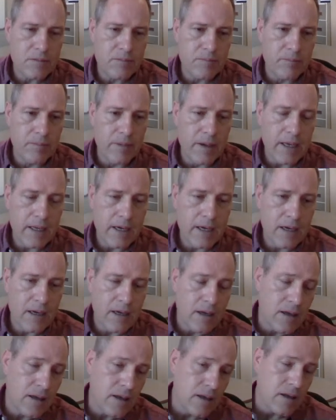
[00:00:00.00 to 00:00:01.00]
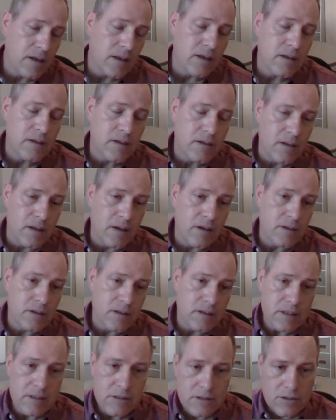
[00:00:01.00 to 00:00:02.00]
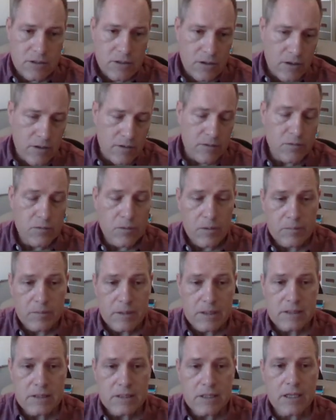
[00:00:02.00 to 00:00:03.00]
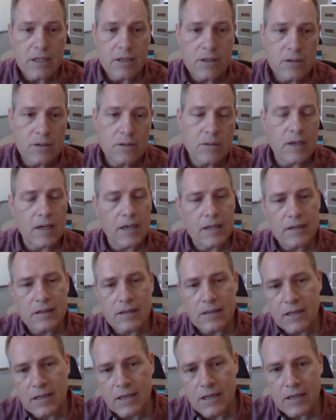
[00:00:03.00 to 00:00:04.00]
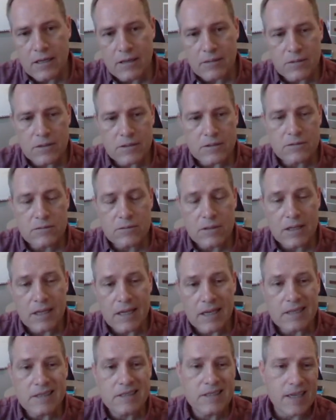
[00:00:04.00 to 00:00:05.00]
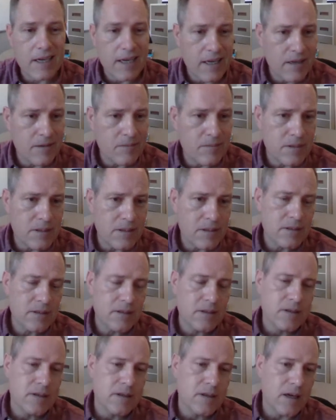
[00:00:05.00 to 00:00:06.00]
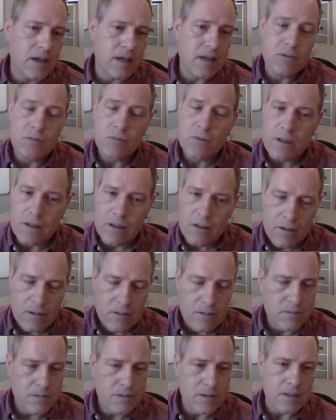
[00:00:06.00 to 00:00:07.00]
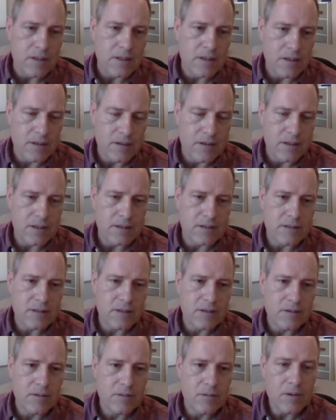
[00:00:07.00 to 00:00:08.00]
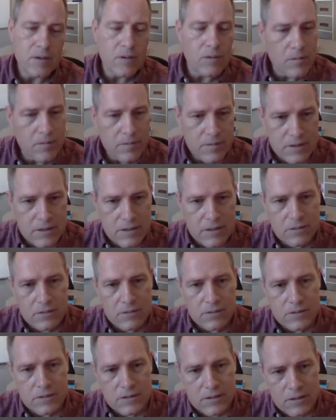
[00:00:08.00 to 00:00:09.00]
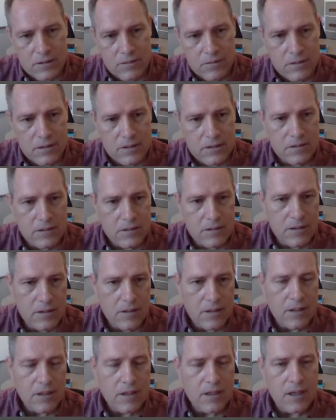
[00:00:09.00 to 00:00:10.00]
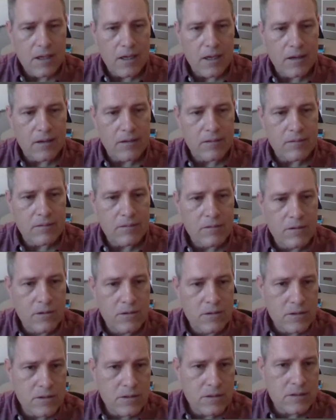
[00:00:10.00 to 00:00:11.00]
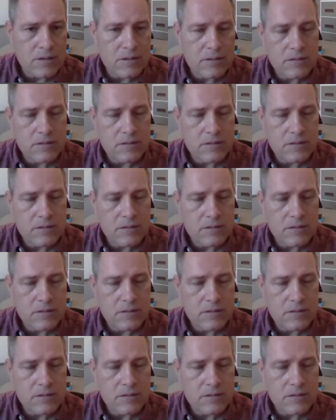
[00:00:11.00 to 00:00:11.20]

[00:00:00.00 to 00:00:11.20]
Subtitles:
bearing, this shaft will be skew and the gearbox will get jammed. It will not work. Okay, so we obviously also want good